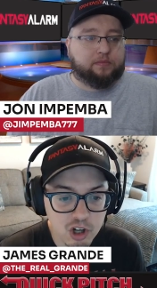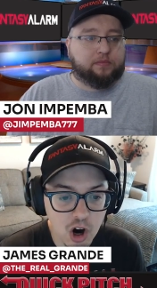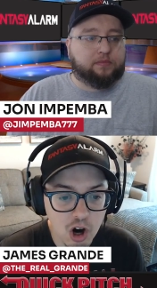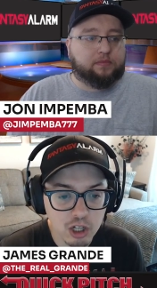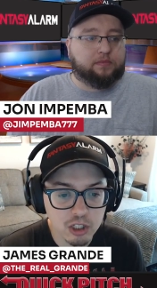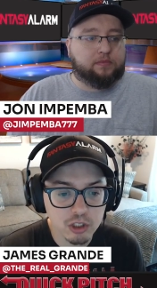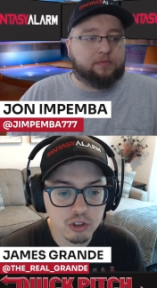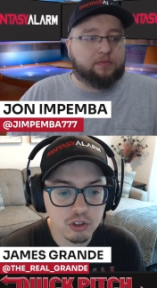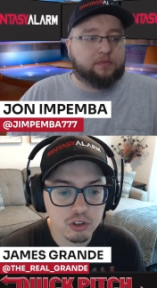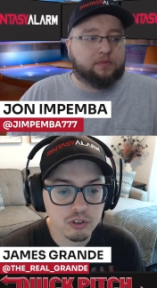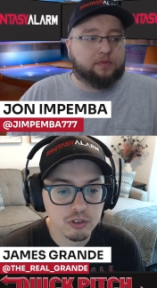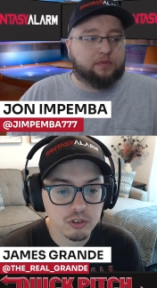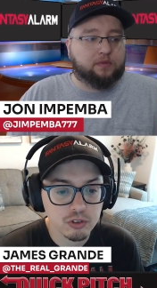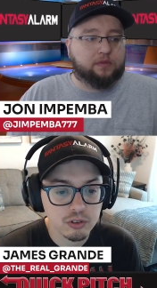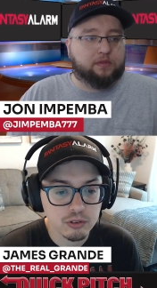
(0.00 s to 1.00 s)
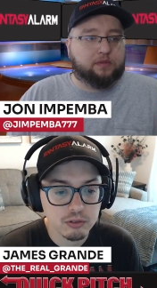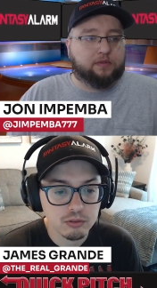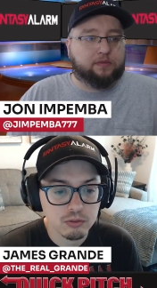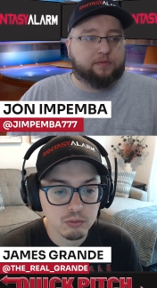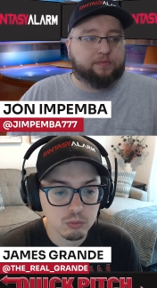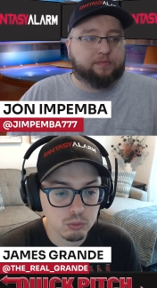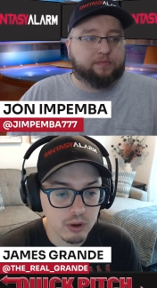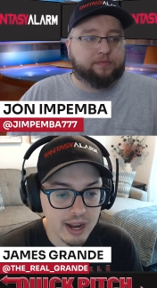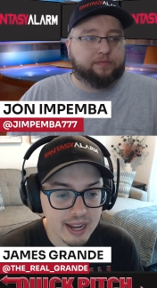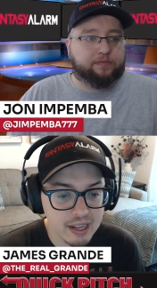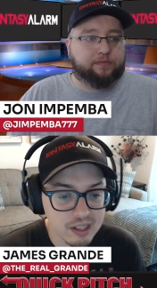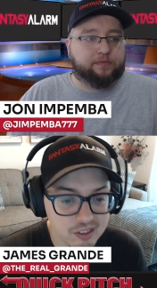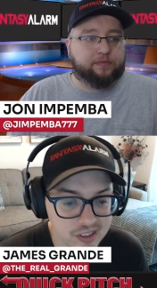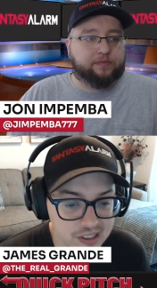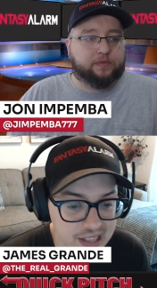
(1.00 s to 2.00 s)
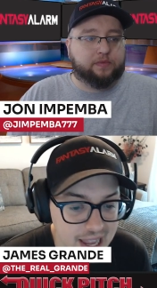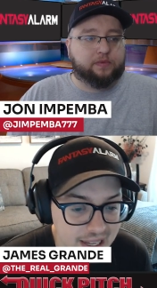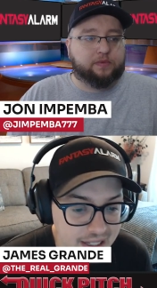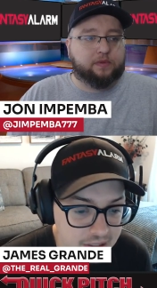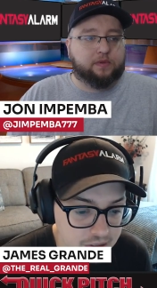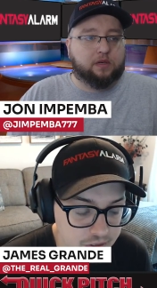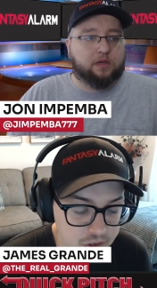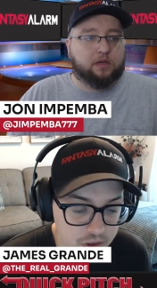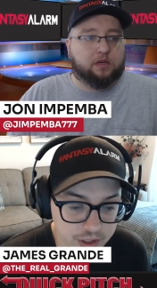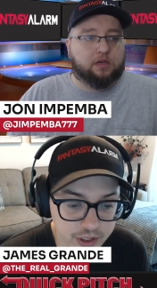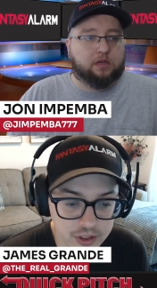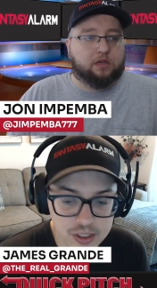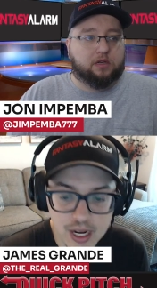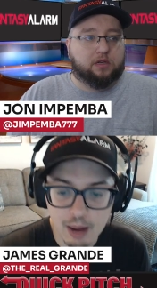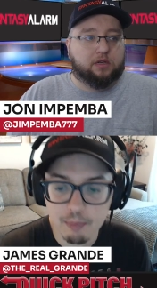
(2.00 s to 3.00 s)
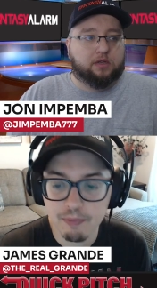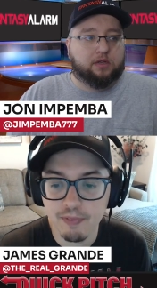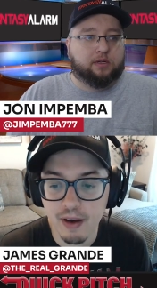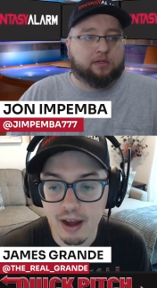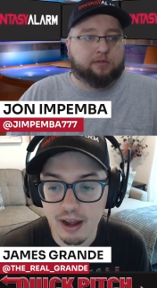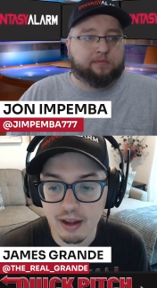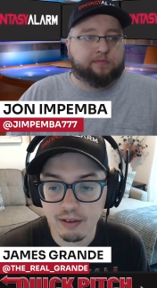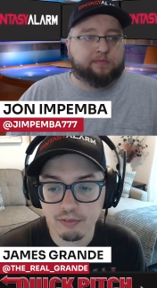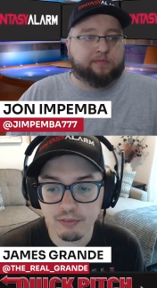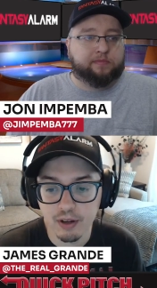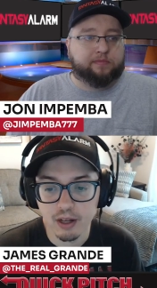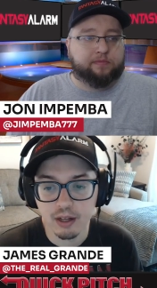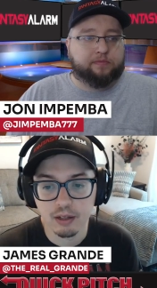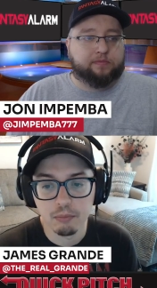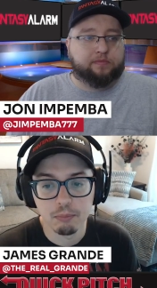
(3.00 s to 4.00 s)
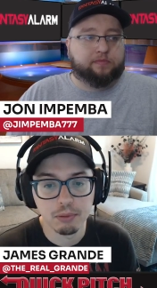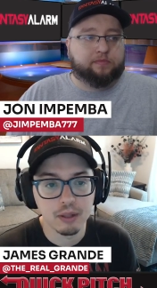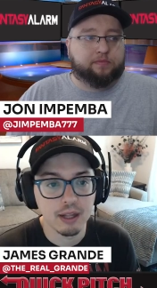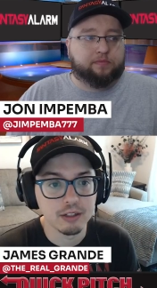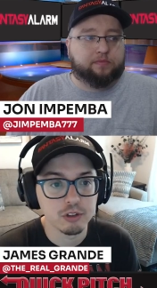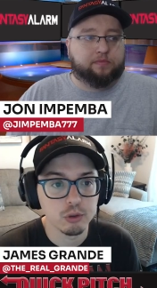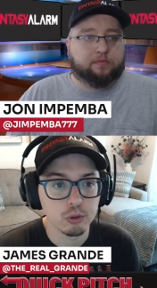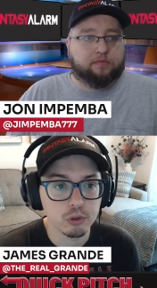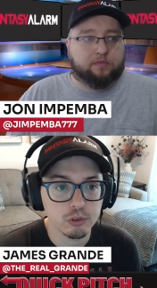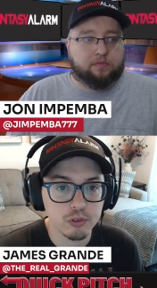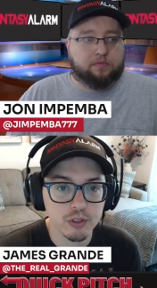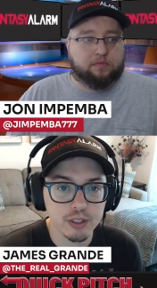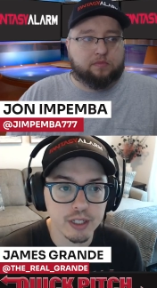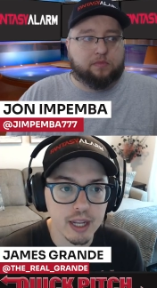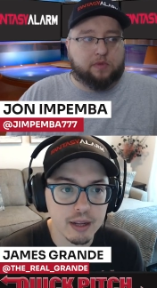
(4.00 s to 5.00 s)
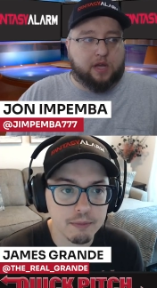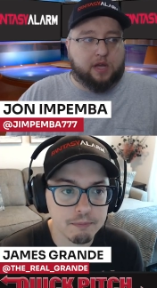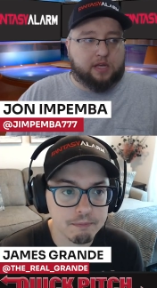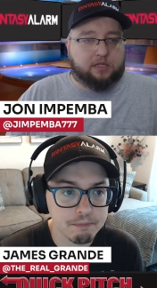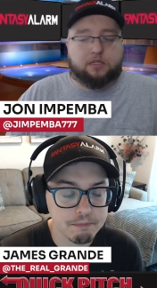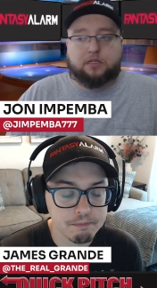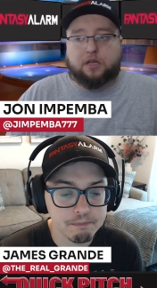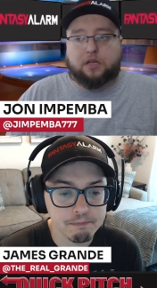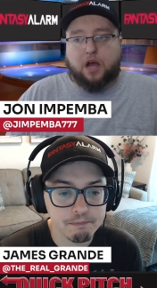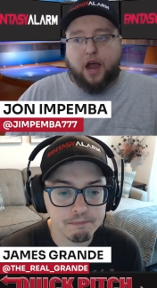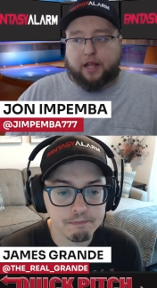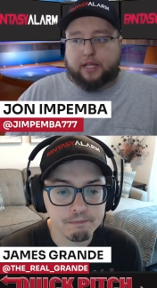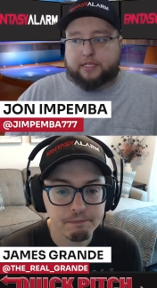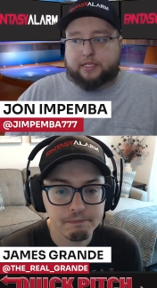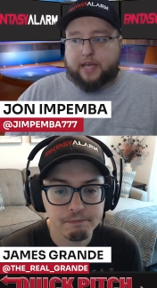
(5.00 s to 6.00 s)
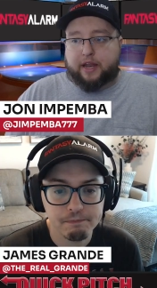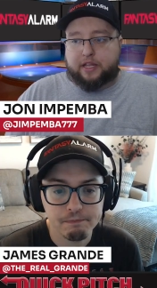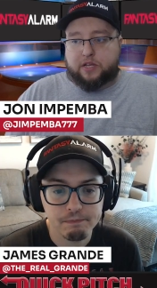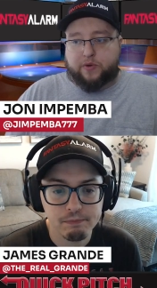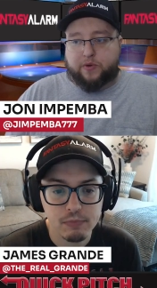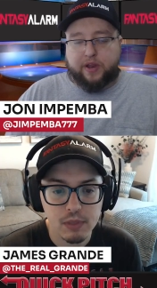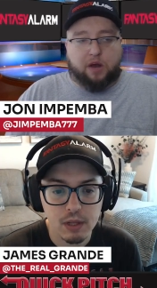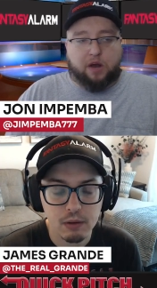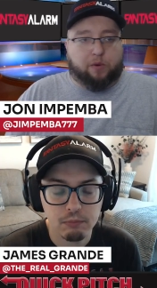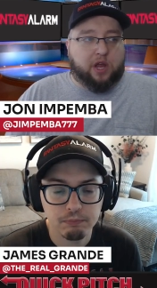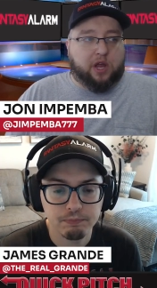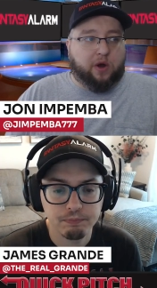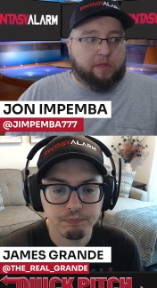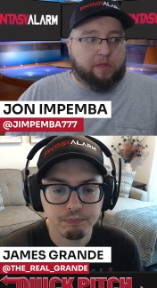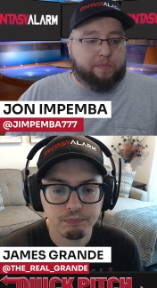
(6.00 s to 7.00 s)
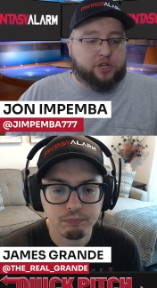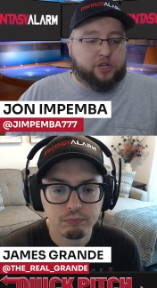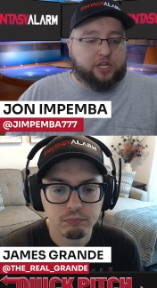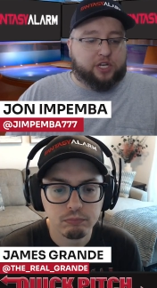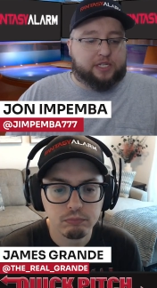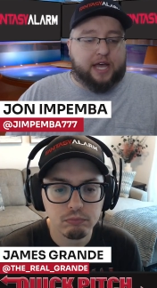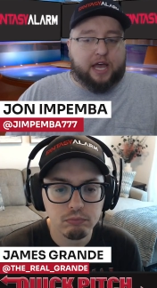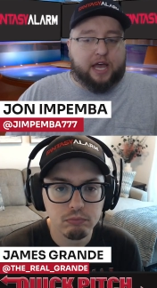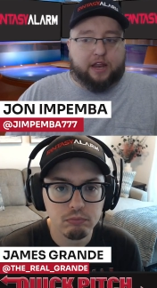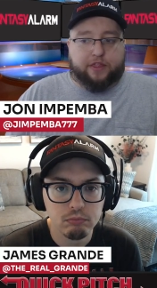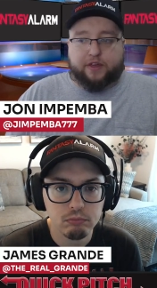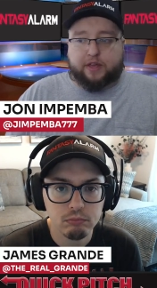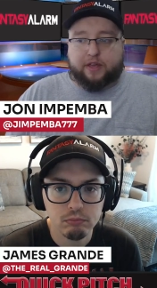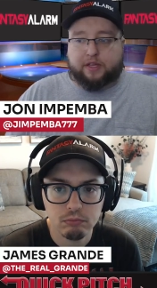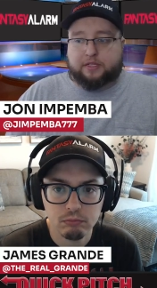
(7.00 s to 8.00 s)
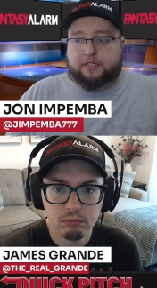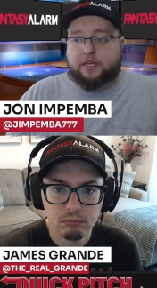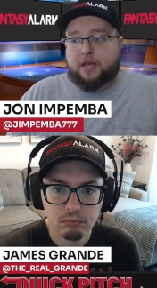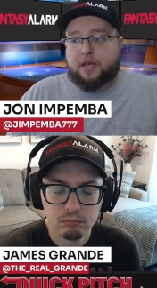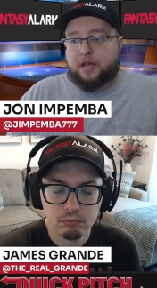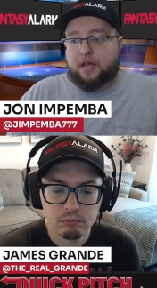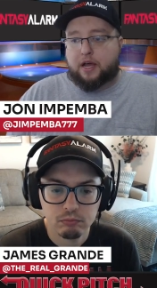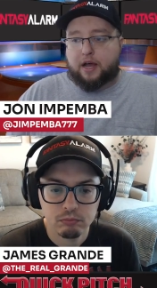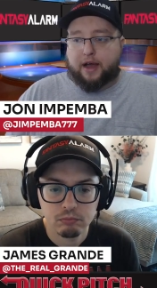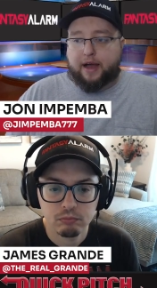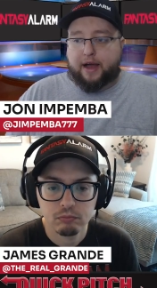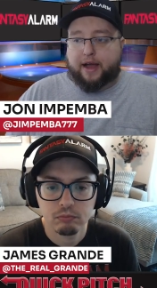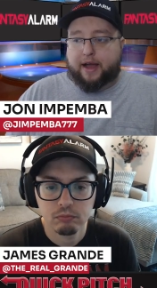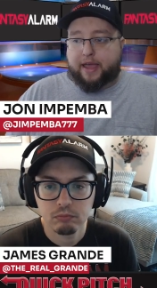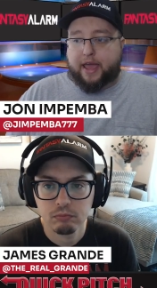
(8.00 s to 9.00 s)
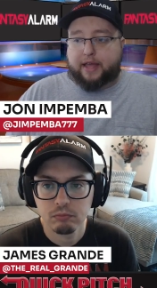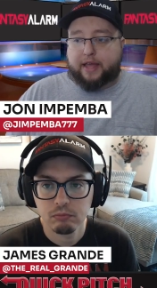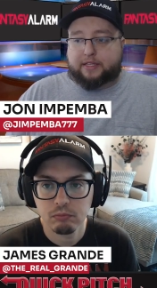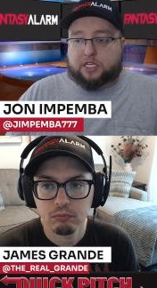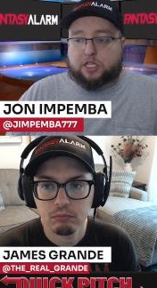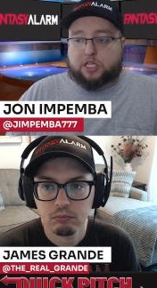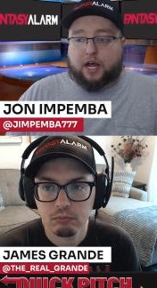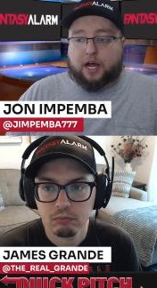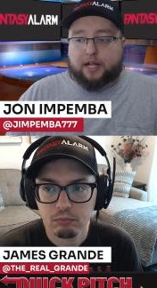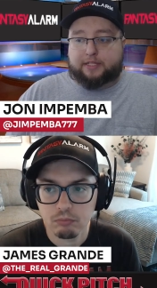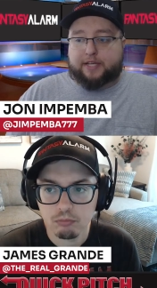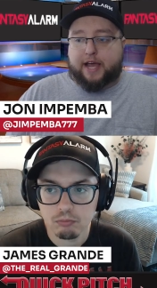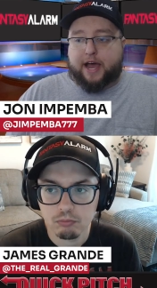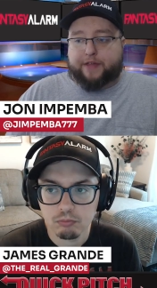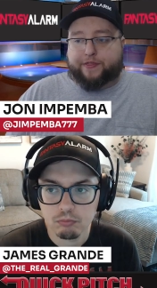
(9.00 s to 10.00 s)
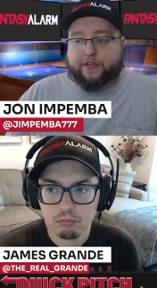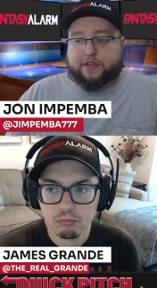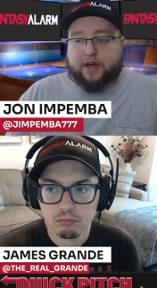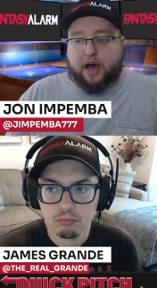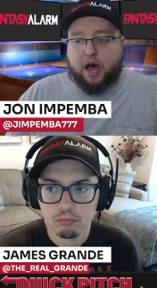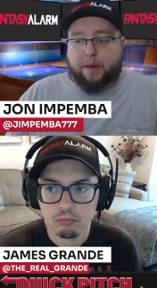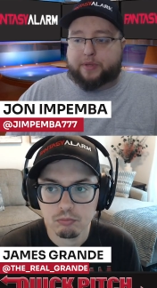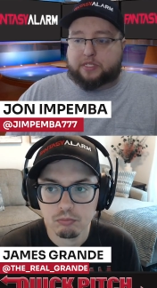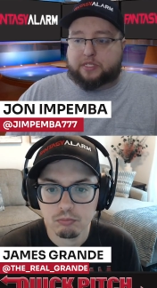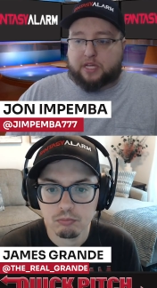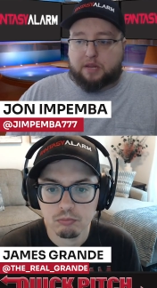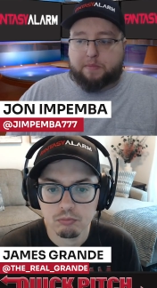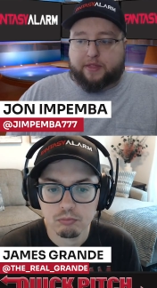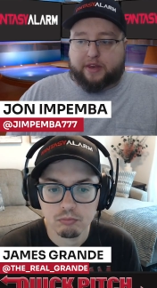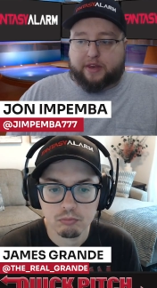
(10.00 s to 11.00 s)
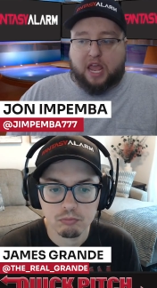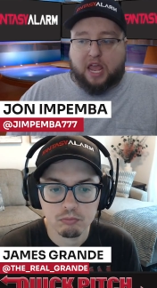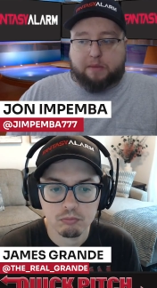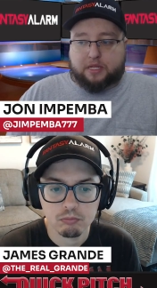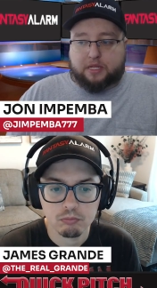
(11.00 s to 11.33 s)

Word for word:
Speaker 1: Cardinals, Rays, Yankees are your top five implied totals. Nice.
Speaker 2: All right, let's get into it here. We'll go to the pitching side of things. Again, studs at the top is going to be the name of the